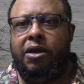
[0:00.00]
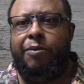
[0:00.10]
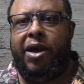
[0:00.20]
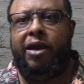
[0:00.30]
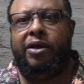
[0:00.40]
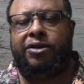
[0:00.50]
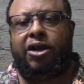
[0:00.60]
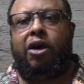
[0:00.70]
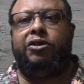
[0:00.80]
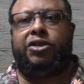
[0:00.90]
but
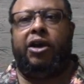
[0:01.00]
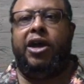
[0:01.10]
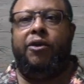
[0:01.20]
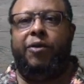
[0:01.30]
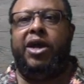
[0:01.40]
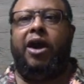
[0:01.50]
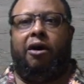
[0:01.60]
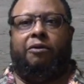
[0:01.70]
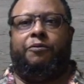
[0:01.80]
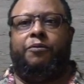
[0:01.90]
so so here we
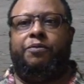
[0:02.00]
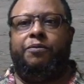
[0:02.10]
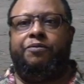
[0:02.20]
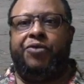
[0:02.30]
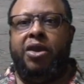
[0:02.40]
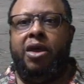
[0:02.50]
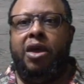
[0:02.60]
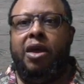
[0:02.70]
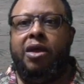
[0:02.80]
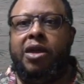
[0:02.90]
go.
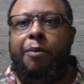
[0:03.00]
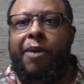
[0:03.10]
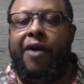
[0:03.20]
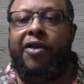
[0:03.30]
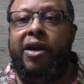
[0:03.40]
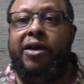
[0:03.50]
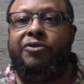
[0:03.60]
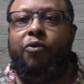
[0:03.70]
The mother is